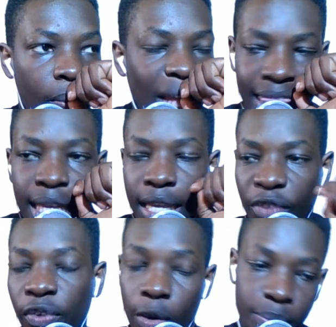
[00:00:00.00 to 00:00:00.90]
I think he
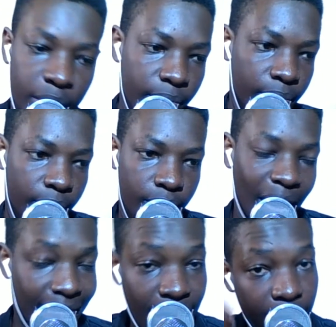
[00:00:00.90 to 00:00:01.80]
flopped.
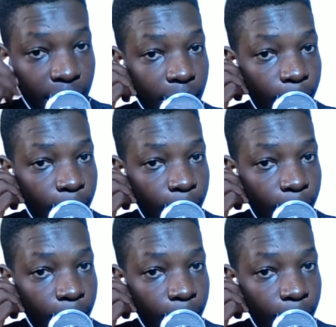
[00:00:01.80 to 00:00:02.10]
I think